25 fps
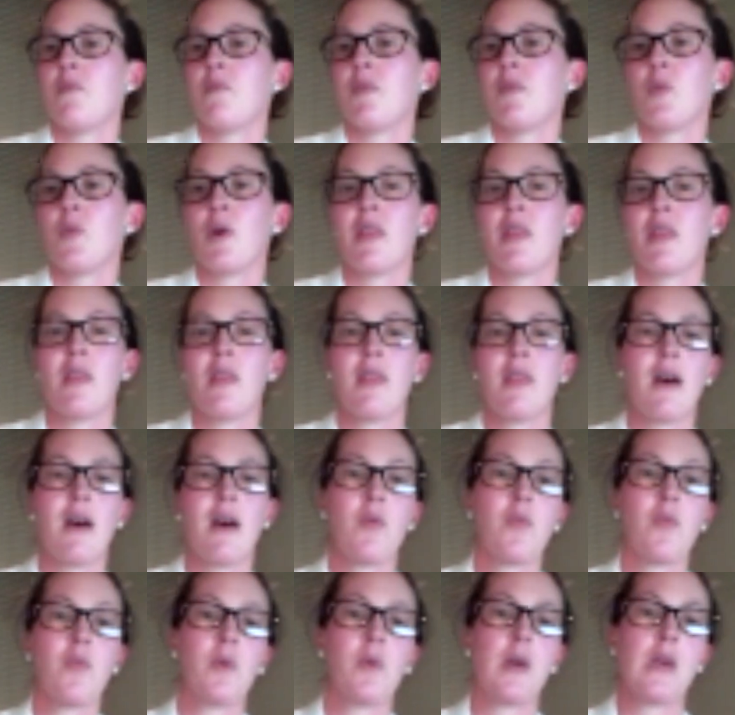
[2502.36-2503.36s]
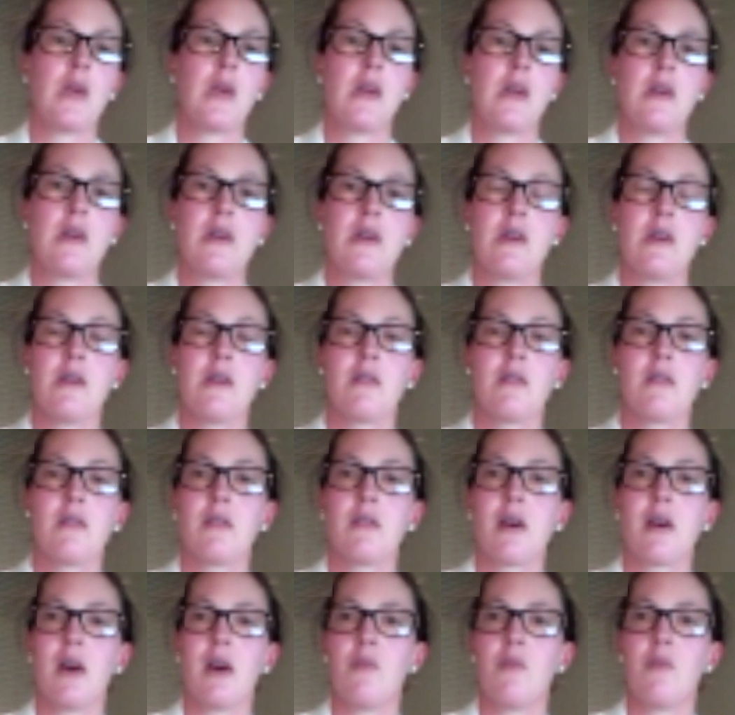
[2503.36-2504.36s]
whether that be
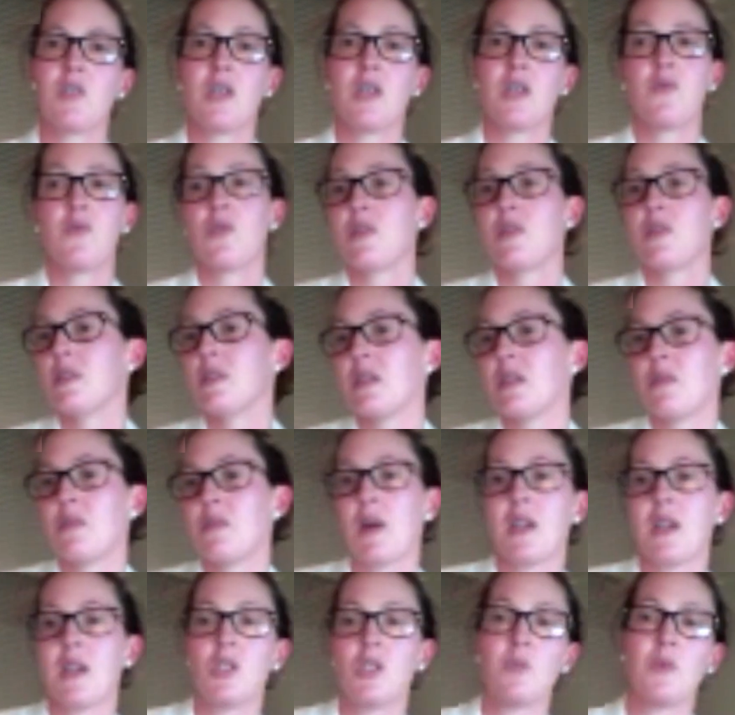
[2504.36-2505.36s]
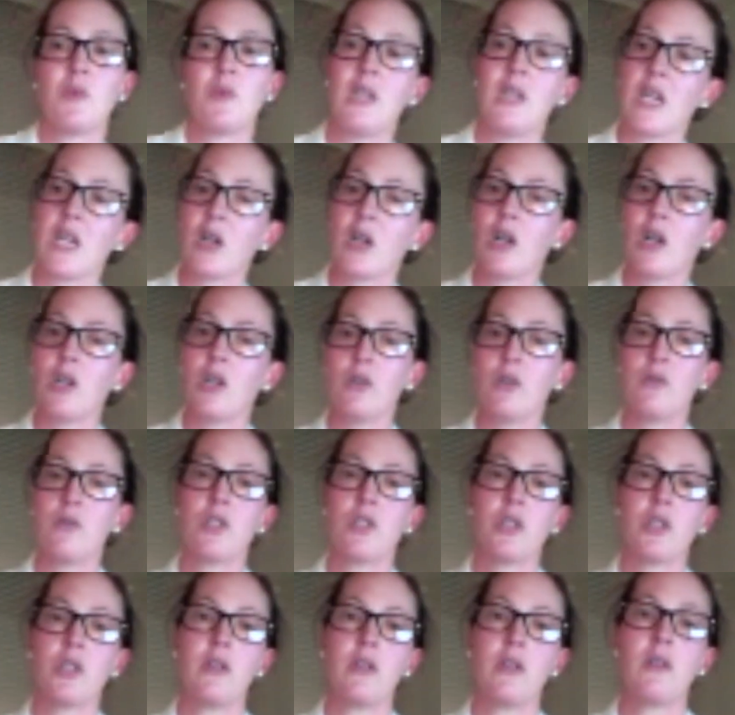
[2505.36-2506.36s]
diversity management,
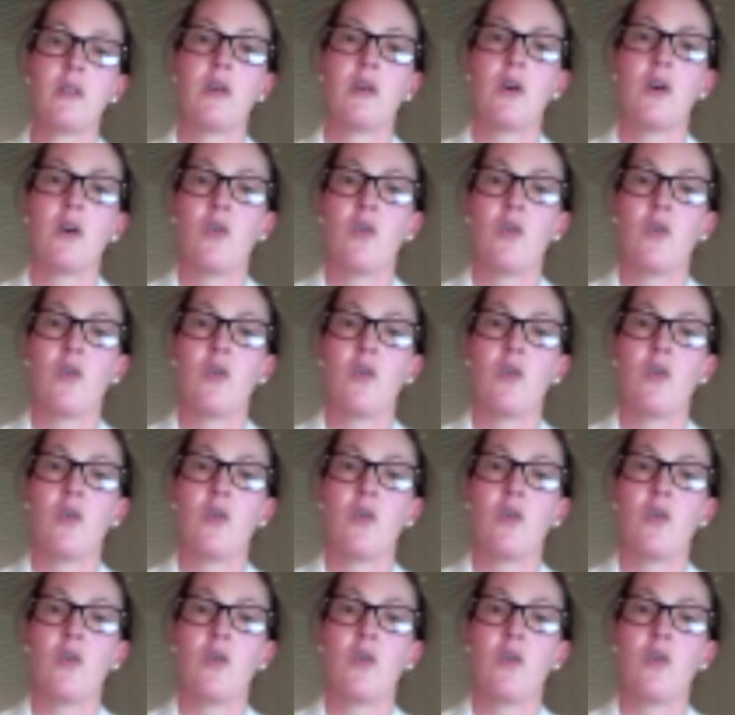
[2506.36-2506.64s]
inclusion,